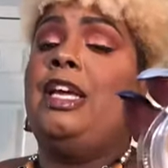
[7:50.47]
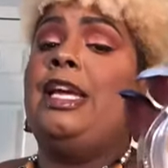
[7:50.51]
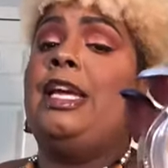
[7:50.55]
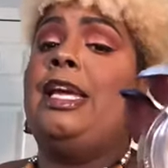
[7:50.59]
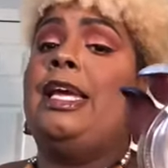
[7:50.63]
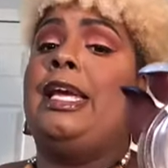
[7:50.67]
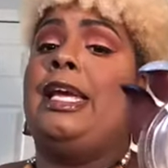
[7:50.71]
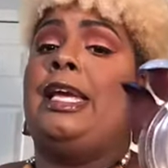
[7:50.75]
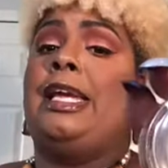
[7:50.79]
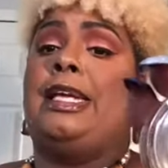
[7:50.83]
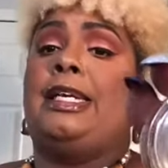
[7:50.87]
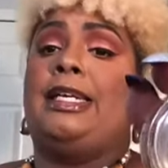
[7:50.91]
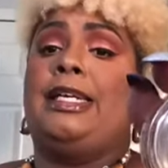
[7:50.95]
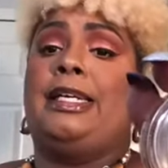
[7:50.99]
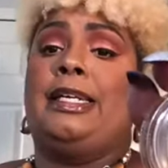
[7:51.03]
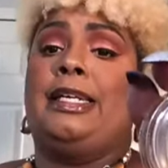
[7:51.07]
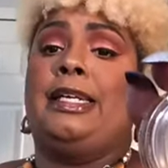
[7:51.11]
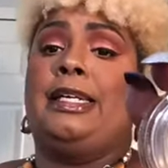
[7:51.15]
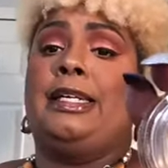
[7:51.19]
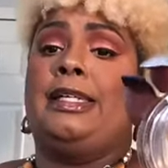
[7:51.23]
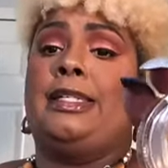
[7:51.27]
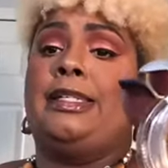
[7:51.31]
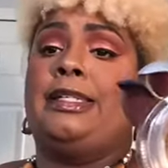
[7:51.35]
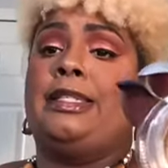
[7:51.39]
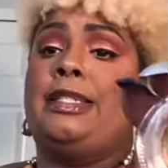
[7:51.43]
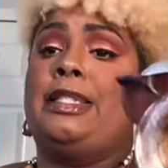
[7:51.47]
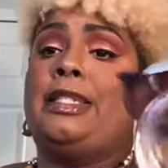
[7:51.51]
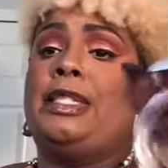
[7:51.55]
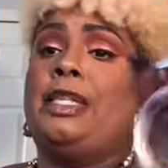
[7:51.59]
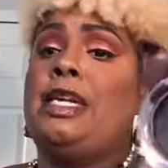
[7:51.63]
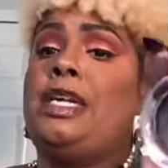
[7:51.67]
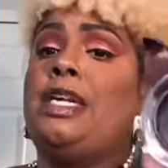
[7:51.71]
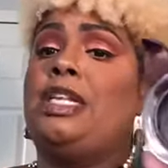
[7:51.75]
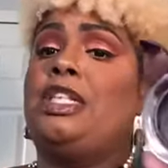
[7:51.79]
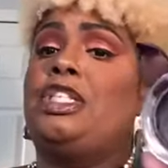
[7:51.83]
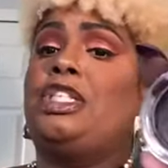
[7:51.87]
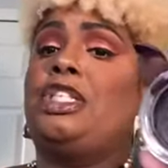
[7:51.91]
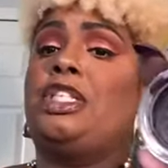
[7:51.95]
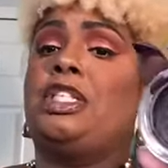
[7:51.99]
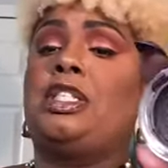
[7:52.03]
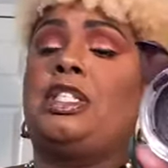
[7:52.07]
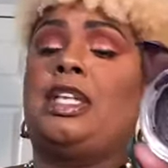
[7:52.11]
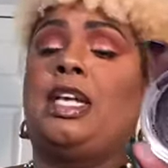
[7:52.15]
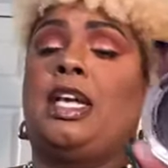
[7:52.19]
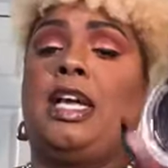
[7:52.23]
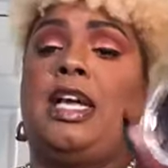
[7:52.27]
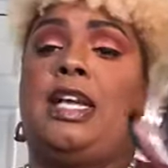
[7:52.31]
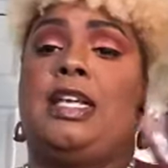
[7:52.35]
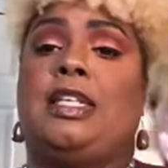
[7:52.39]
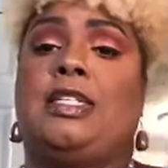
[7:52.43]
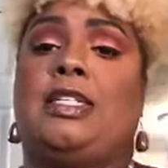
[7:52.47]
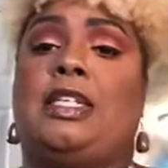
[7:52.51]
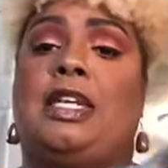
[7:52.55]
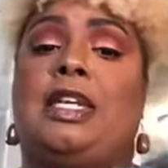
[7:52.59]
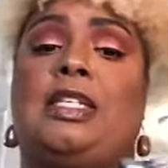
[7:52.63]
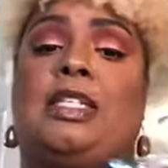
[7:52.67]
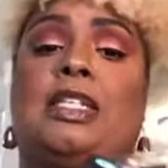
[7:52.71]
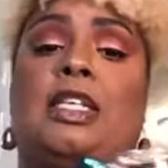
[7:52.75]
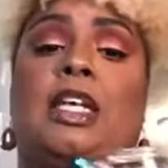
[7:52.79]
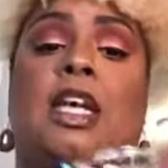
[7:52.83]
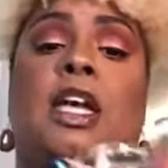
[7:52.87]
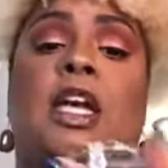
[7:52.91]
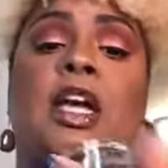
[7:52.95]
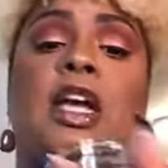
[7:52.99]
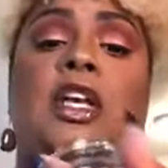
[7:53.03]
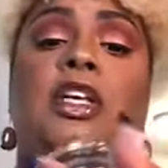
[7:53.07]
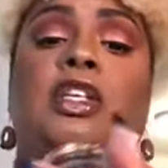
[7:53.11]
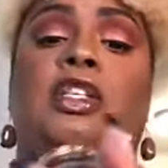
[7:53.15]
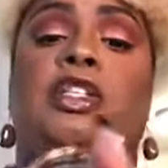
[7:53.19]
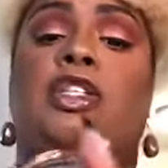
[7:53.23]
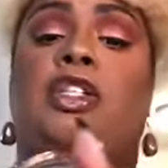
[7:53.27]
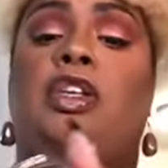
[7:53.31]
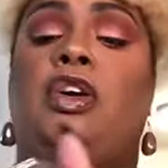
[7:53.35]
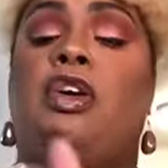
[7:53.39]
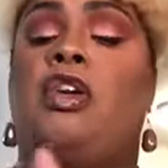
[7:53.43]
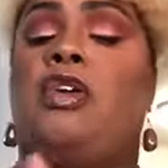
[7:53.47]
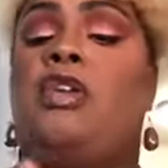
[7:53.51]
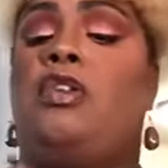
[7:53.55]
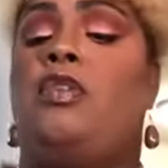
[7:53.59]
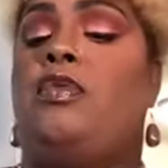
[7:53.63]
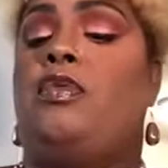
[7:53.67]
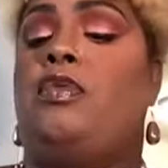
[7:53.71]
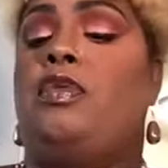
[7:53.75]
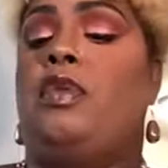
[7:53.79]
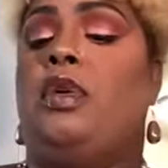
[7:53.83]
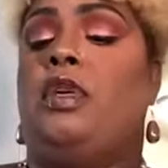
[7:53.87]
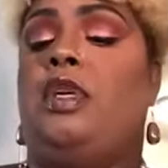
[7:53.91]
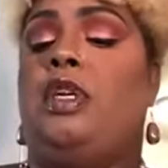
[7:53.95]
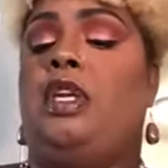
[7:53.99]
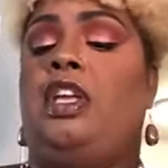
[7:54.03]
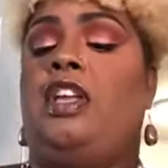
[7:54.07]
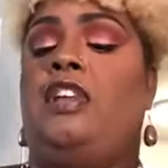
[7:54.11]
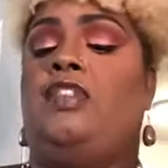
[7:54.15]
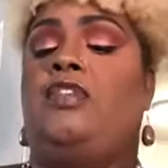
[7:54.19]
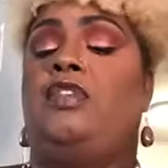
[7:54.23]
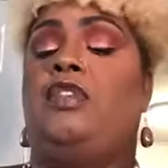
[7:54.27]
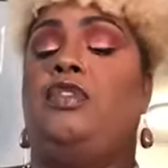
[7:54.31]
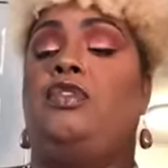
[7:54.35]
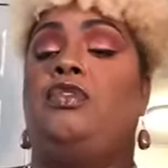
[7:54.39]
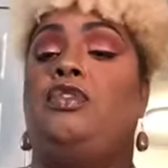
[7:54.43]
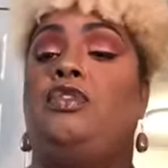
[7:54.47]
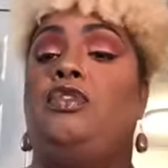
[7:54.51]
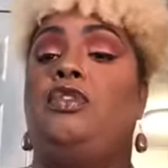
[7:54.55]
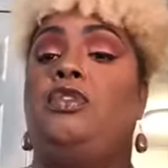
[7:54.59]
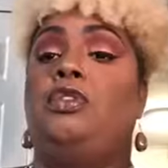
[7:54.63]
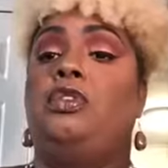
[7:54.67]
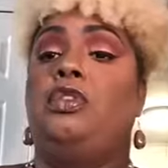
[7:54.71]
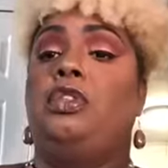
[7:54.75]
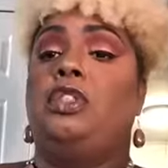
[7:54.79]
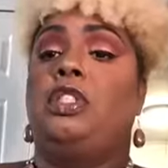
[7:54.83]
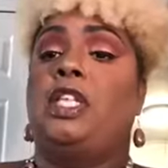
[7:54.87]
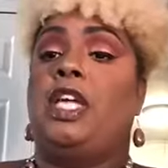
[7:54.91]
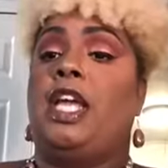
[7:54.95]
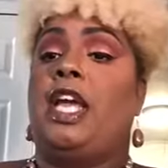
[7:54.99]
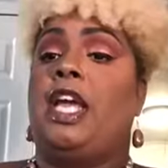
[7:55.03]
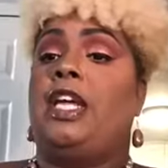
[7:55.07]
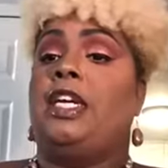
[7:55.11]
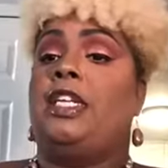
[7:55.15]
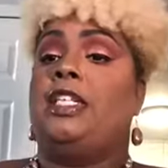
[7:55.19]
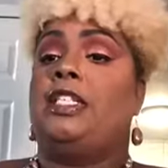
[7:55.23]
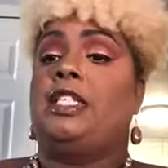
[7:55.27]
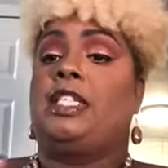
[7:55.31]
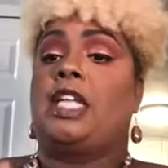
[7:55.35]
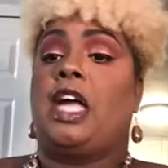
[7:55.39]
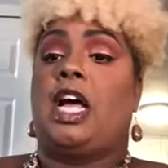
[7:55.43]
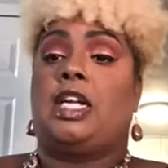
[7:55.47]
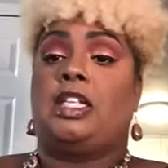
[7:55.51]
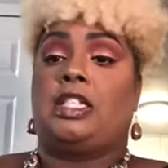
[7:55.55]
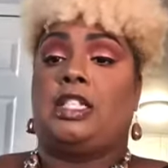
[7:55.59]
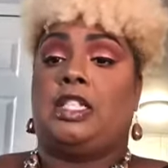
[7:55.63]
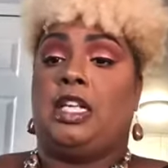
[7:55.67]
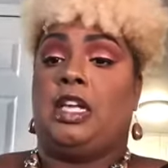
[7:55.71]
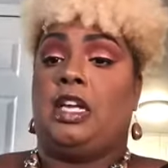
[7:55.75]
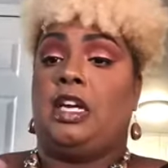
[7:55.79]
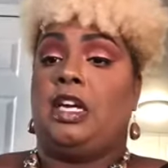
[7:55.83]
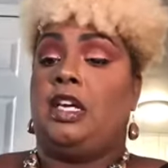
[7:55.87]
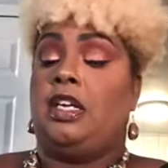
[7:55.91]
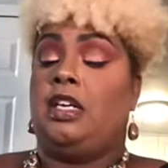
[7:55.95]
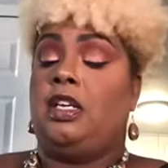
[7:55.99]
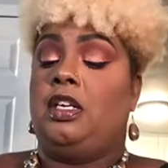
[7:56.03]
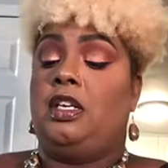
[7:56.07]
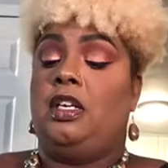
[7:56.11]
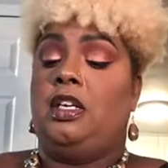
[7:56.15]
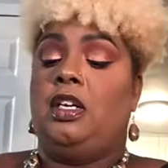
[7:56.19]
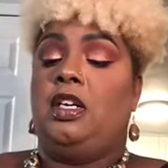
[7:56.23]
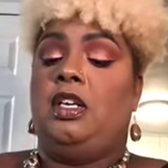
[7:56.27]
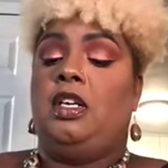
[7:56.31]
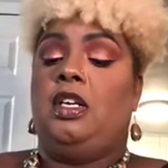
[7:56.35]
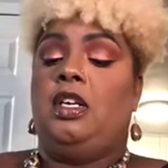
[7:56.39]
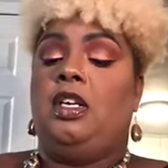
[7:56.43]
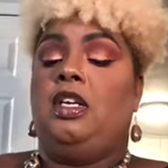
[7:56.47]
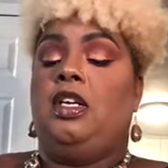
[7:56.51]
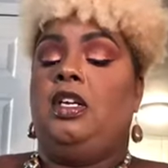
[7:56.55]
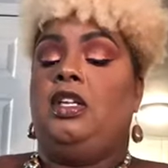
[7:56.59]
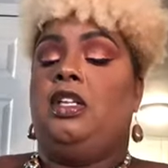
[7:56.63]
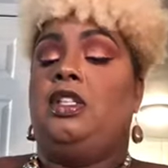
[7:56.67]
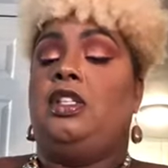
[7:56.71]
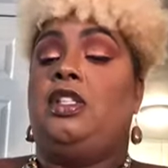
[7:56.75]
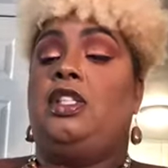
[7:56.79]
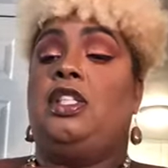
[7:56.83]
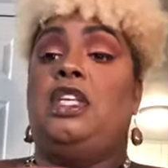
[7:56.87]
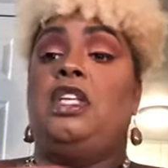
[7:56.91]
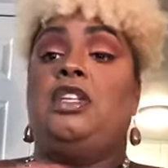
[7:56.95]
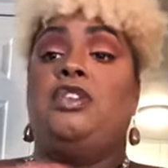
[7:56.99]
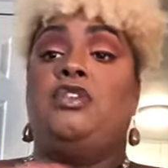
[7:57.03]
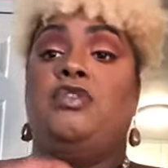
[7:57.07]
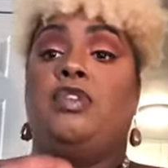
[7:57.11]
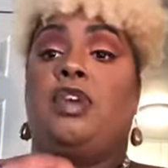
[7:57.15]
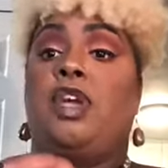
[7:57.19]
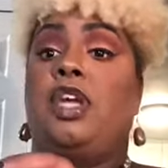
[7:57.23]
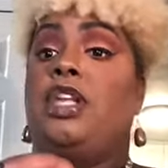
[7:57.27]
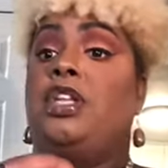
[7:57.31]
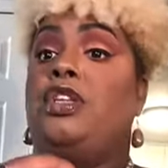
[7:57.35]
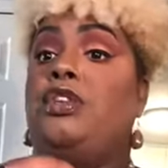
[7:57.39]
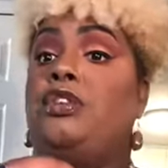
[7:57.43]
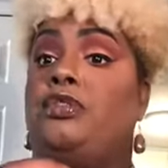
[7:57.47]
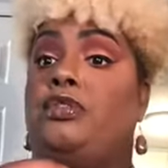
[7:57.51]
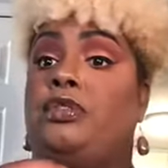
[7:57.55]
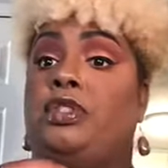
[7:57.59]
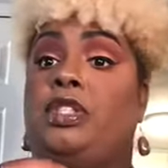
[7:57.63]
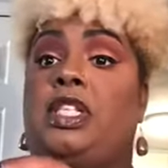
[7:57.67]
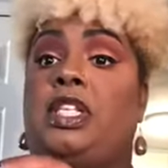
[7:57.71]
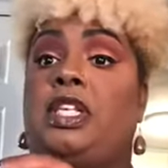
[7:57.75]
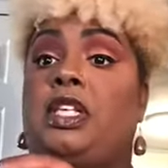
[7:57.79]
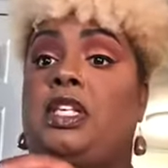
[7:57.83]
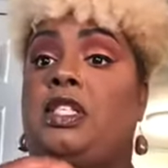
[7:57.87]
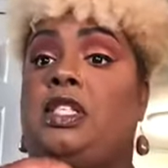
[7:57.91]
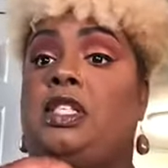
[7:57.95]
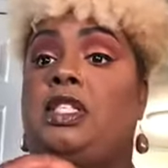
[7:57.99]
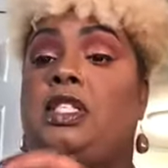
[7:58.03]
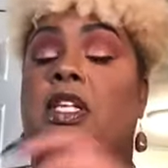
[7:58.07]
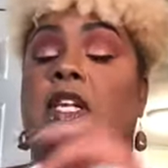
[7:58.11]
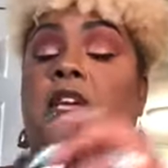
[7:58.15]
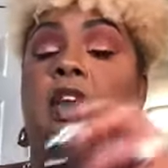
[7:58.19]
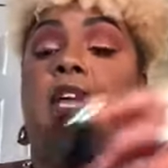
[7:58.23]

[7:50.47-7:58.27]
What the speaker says: It is. It's just like Anastasia. So if you use Anastasia, then you can use this.